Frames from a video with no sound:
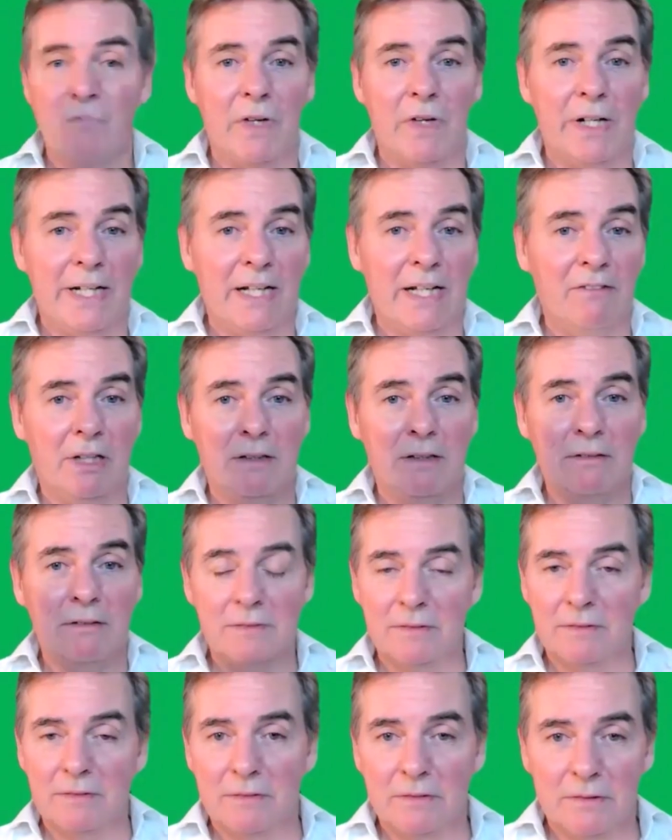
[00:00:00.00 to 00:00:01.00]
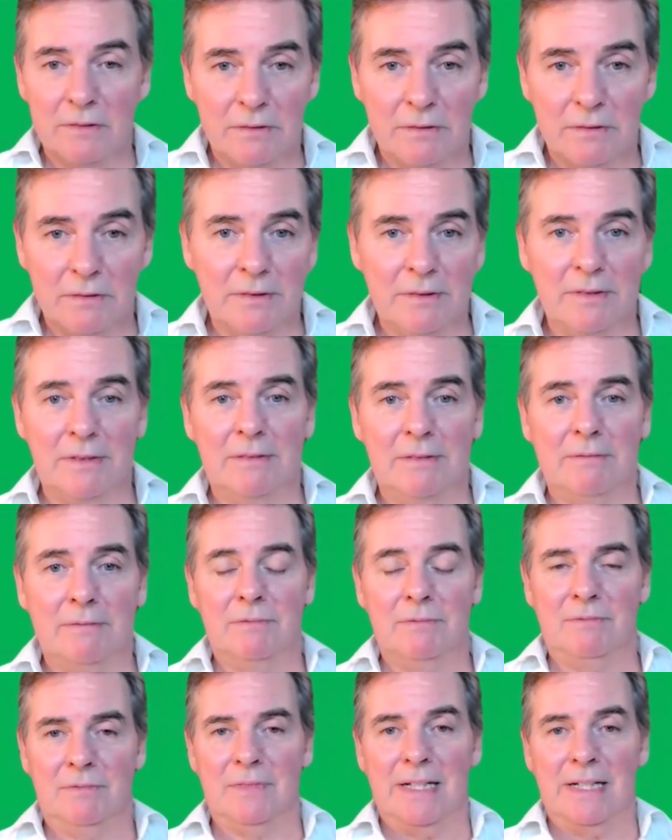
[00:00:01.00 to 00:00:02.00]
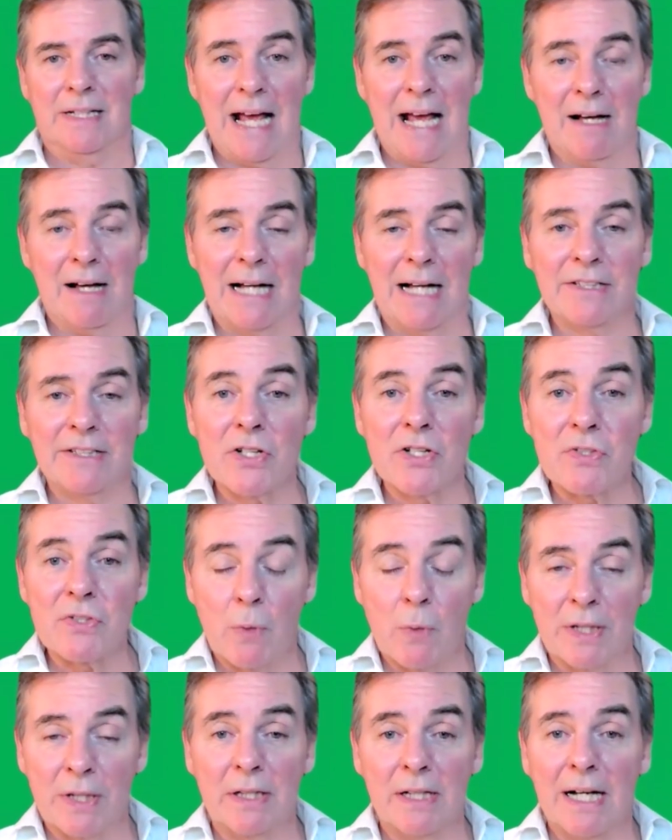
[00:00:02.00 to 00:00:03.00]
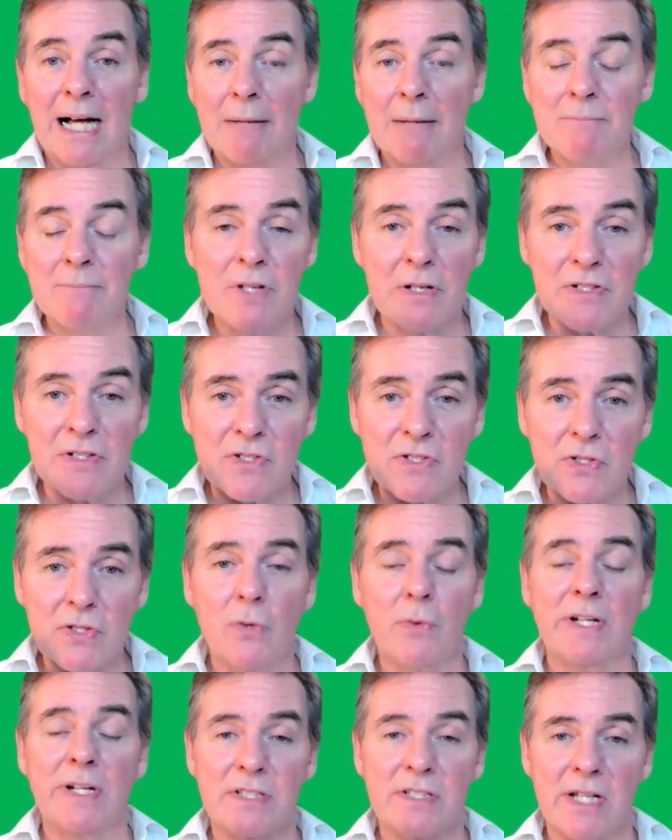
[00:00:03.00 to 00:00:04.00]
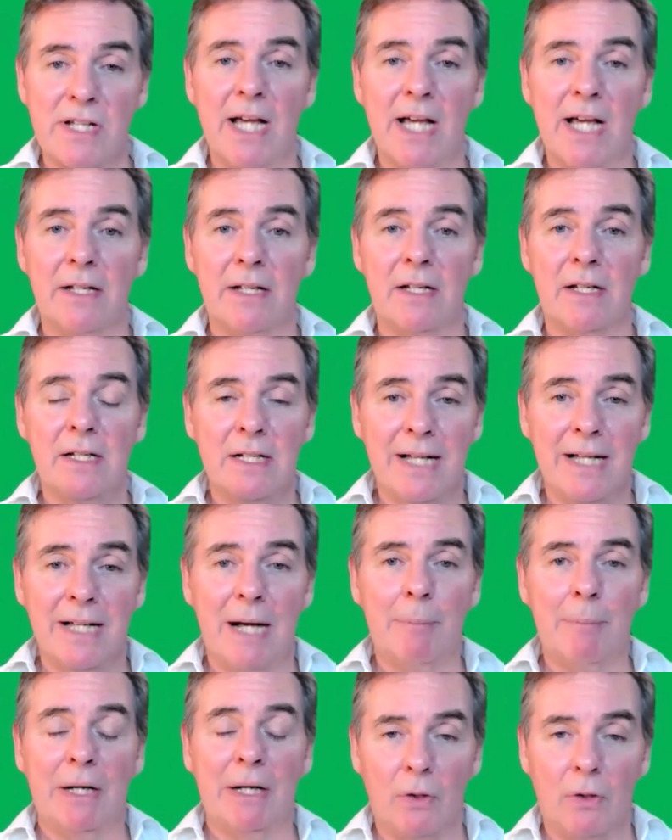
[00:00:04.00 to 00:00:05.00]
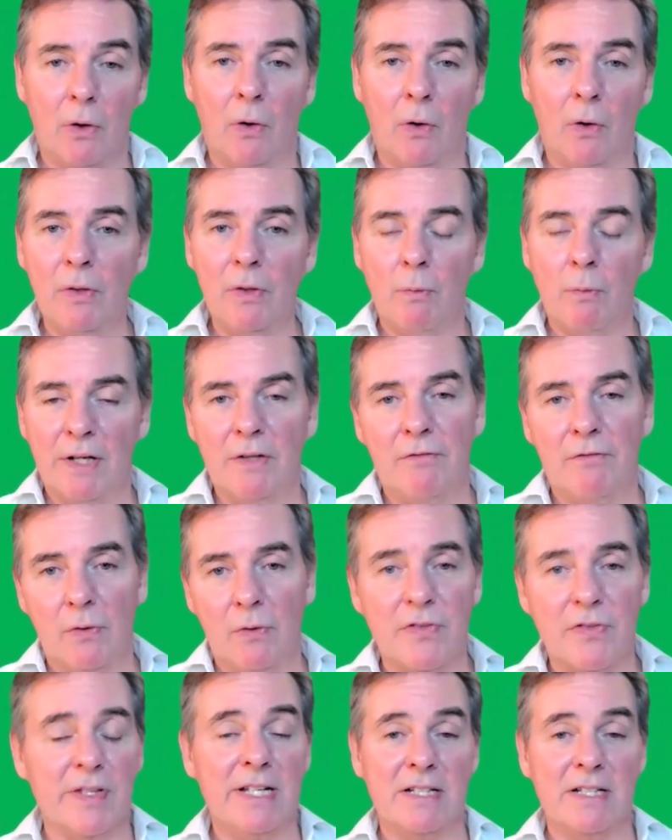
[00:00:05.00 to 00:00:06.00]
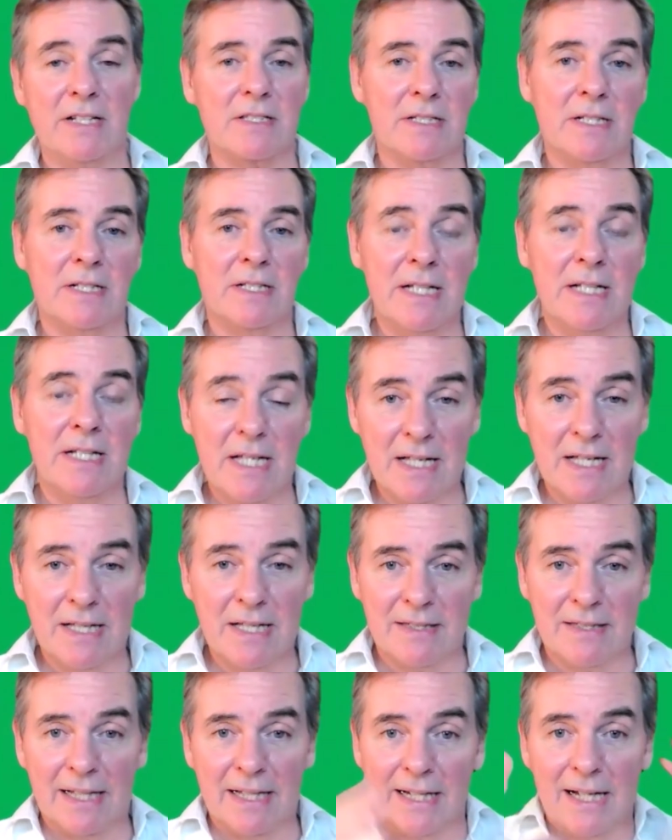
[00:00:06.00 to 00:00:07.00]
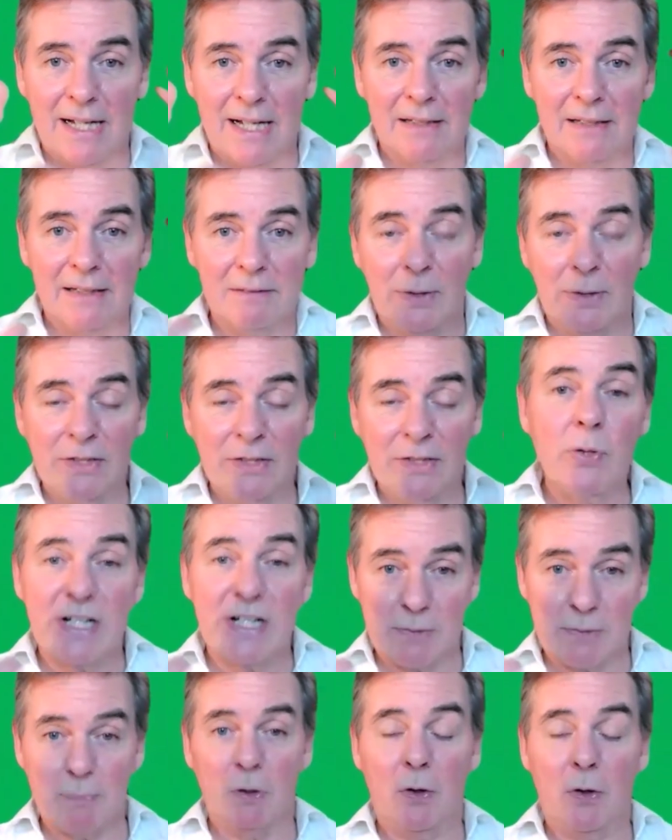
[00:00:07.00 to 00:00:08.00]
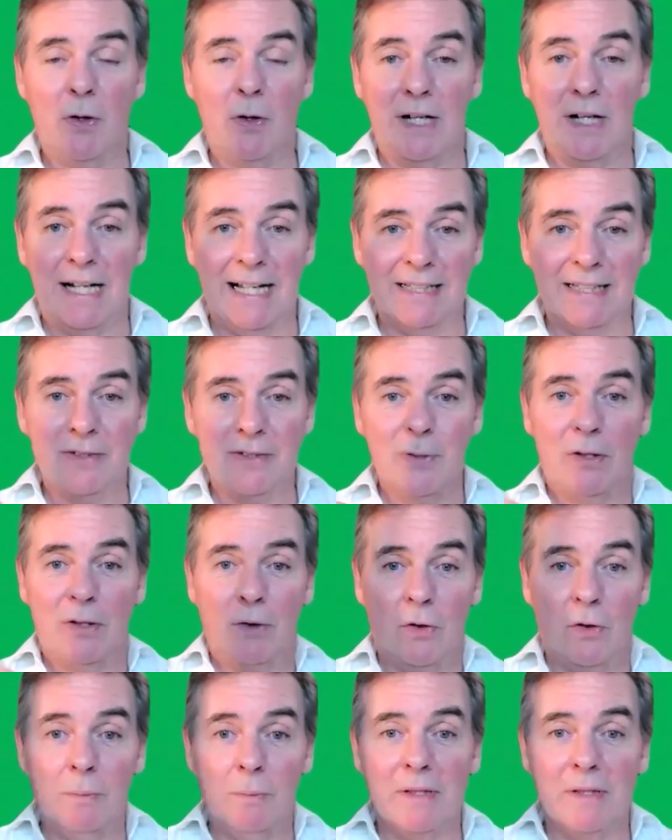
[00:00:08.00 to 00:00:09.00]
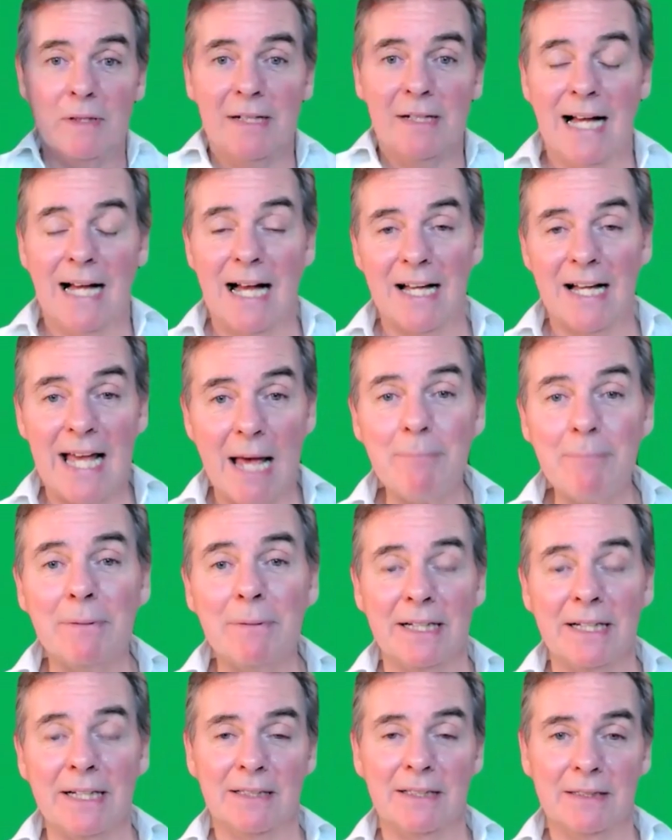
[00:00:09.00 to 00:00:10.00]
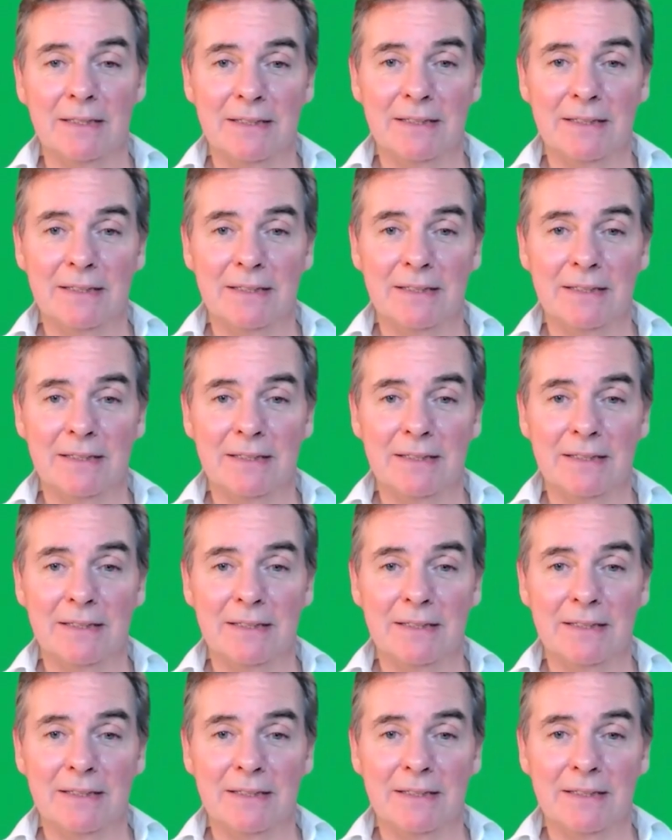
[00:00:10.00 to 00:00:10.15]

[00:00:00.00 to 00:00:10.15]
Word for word: whatever. Yeah, I'm just so excited about all the wonderful things that are, when you explore and you are happening.